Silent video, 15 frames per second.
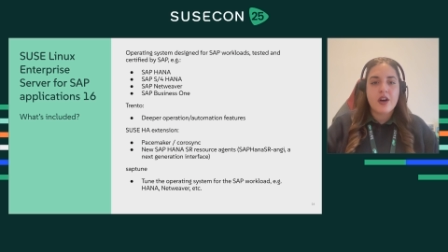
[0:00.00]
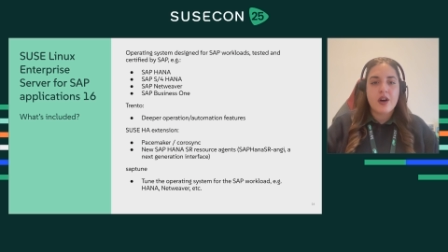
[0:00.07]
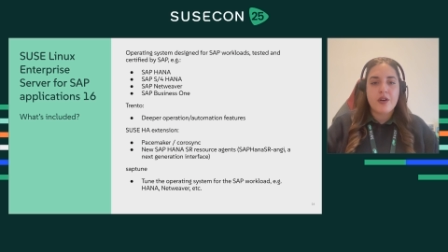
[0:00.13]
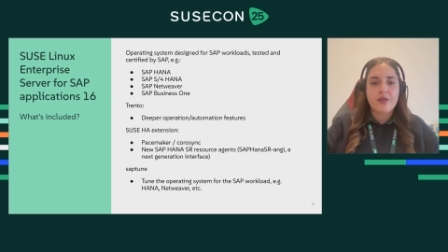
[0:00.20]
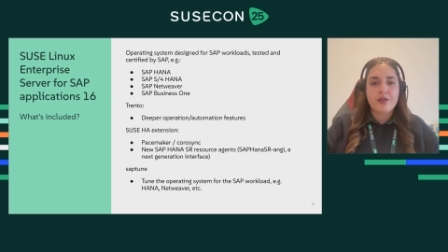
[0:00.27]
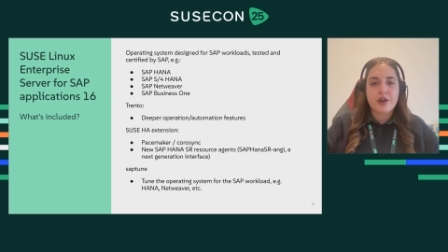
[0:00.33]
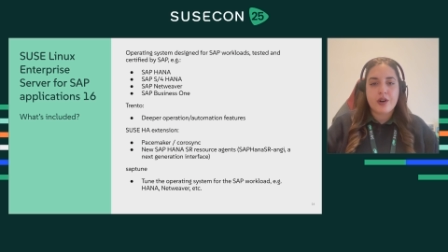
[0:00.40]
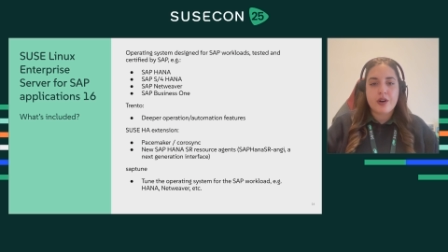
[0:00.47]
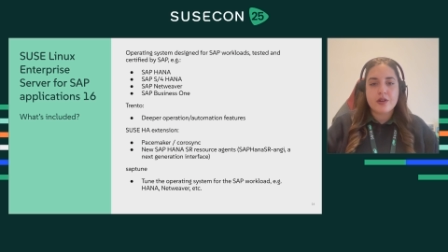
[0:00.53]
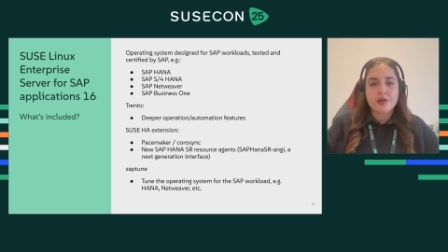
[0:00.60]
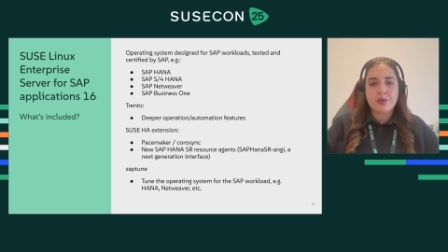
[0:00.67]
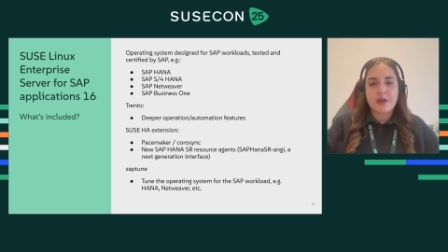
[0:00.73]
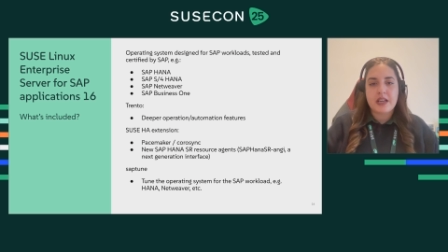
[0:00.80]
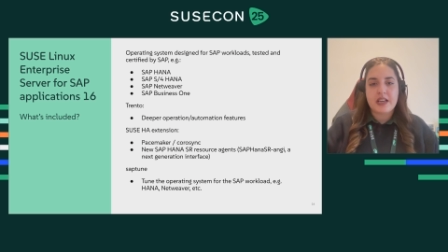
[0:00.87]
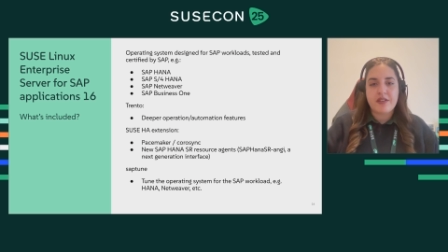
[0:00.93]
Of course,
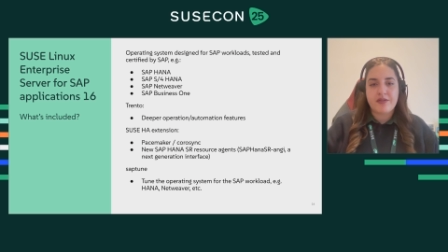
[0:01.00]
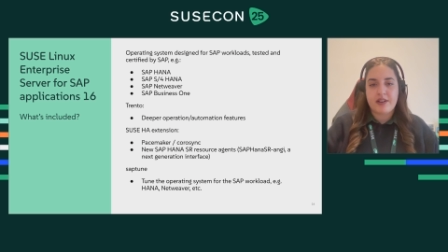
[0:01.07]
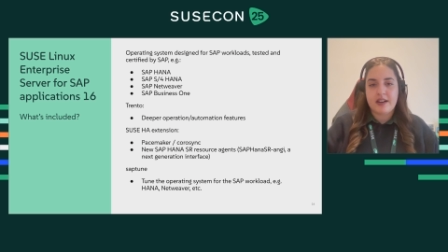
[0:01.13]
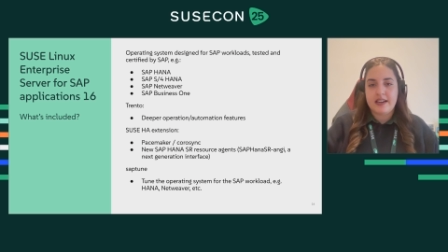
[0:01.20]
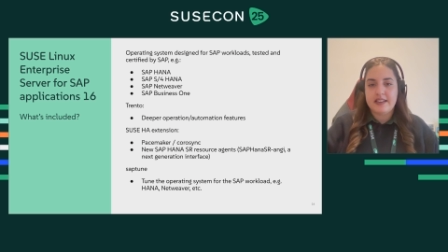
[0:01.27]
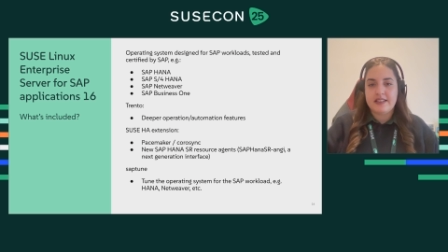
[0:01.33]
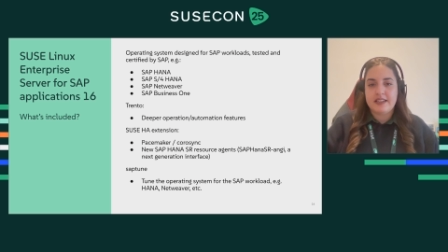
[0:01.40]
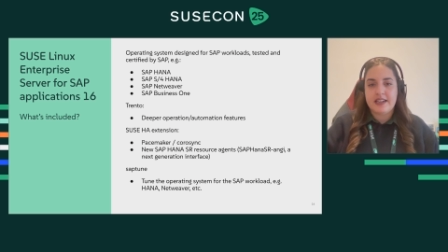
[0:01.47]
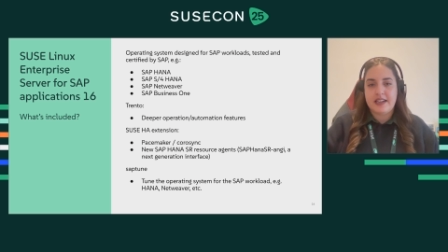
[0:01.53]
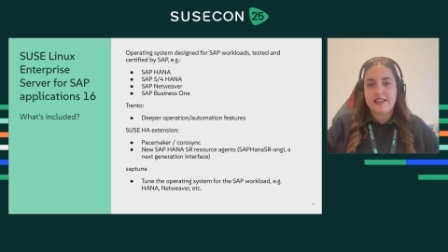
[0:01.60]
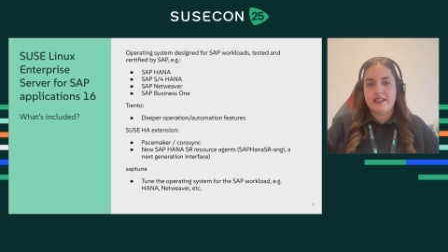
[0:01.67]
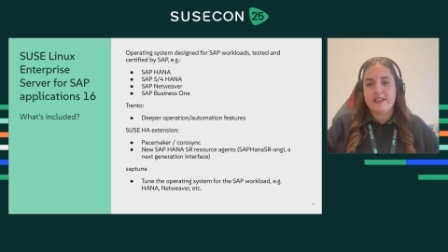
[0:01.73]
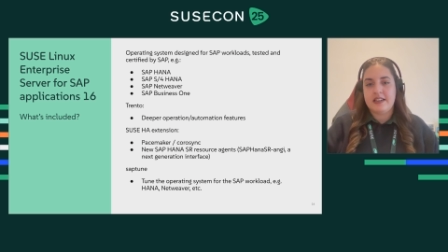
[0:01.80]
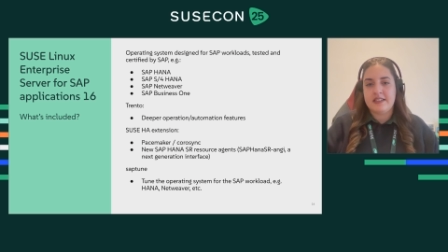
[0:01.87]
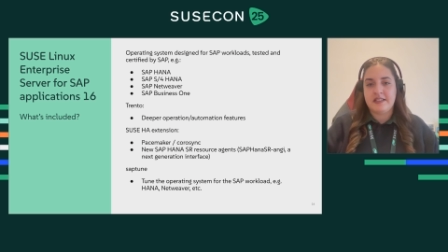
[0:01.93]
we validate
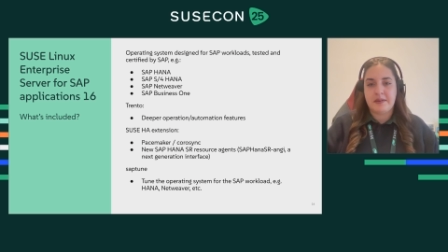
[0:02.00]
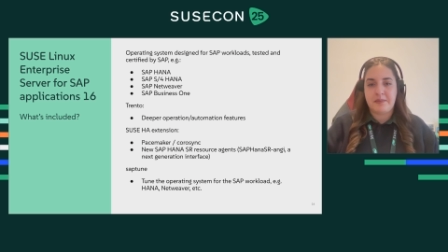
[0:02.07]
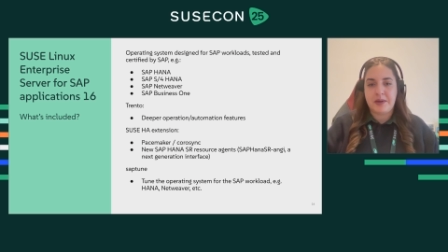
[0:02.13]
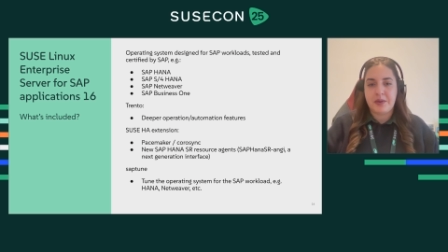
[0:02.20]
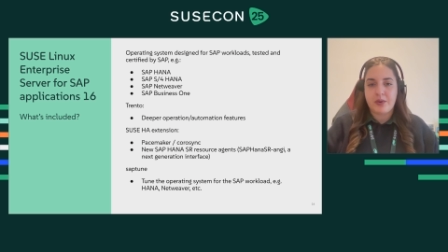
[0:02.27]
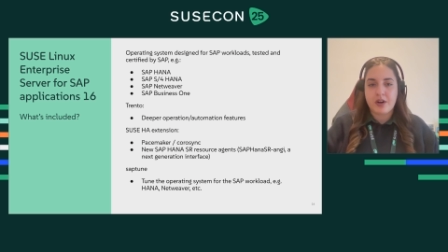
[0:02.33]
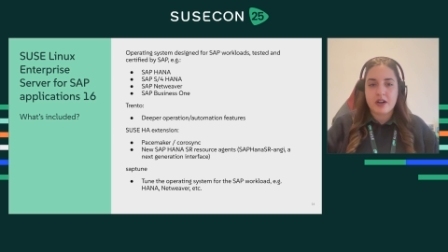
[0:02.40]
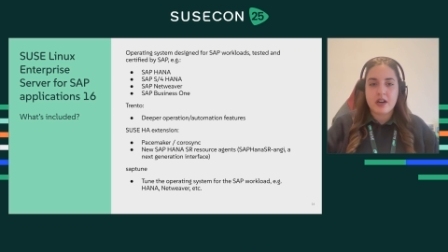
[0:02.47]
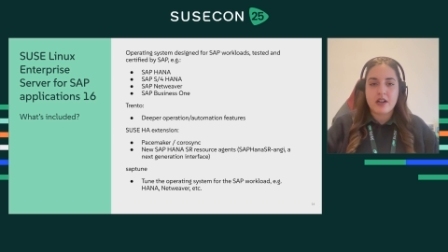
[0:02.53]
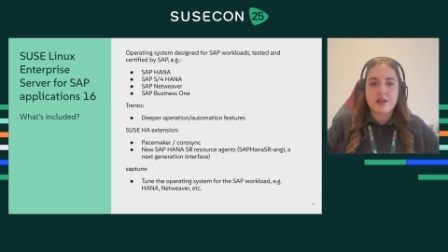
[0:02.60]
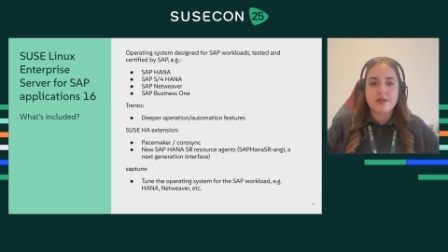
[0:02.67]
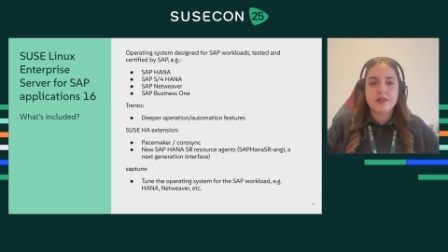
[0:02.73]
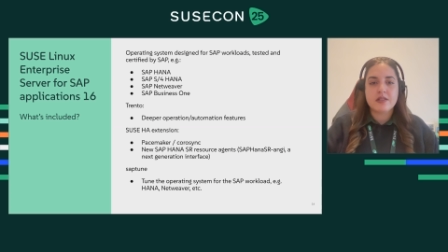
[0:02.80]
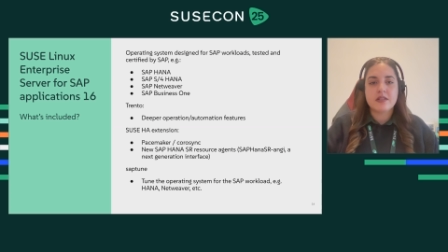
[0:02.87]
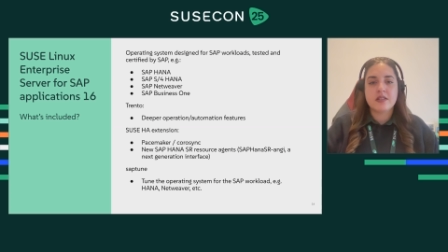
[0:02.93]
SAP
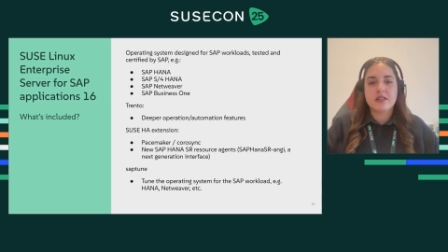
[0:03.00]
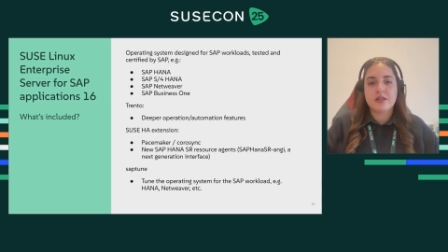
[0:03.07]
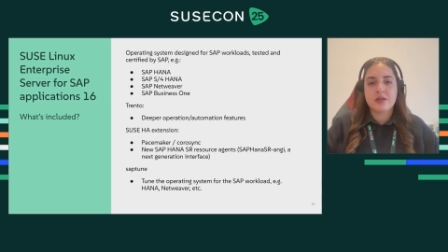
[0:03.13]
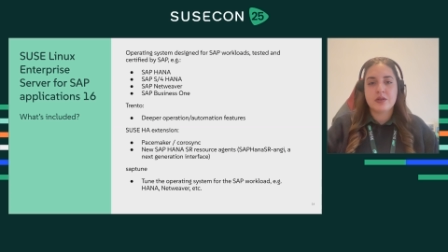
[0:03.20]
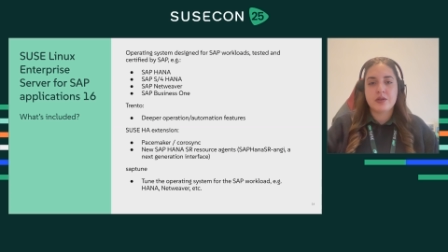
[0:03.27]
workloads,